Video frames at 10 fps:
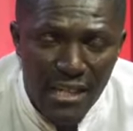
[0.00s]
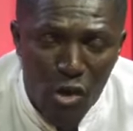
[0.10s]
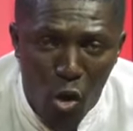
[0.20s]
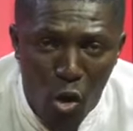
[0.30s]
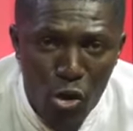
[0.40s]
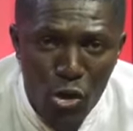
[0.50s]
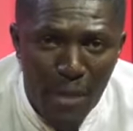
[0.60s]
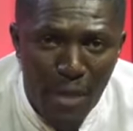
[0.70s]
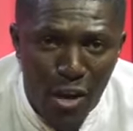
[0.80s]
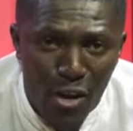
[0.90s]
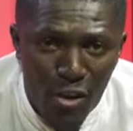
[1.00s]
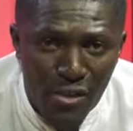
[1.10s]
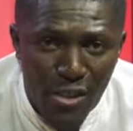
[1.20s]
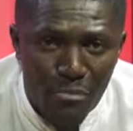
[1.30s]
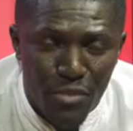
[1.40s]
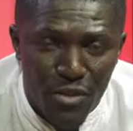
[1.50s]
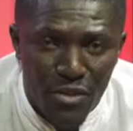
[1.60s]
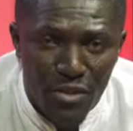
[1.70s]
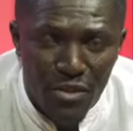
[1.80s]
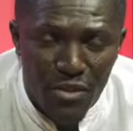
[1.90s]
call you about
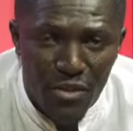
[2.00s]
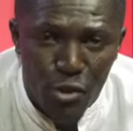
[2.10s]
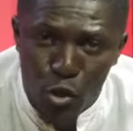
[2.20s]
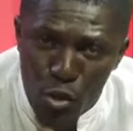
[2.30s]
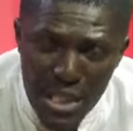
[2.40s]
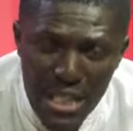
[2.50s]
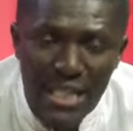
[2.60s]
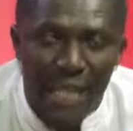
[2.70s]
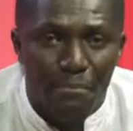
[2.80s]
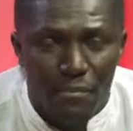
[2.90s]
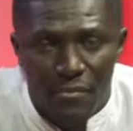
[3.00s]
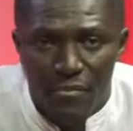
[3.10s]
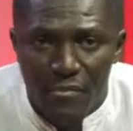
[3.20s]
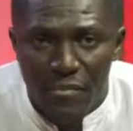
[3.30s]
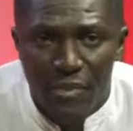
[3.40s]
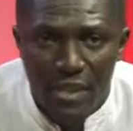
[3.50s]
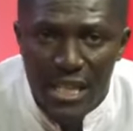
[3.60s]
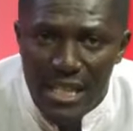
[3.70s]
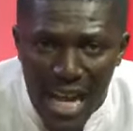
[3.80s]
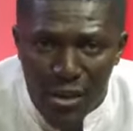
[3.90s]
gossips, you don't need them.
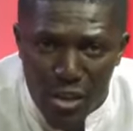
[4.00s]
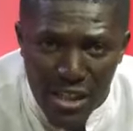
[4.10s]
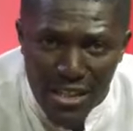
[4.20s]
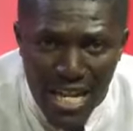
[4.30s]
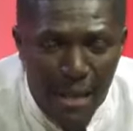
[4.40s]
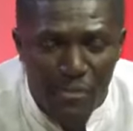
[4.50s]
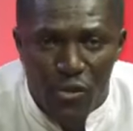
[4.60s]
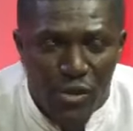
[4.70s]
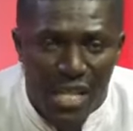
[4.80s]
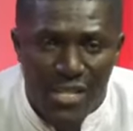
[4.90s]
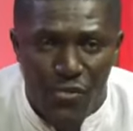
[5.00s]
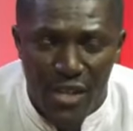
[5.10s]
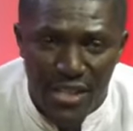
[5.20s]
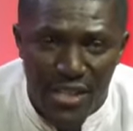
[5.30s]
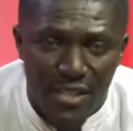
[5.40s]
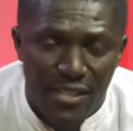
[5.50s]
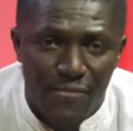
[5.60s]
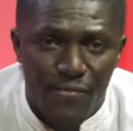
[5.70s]
These are not the times for such friends.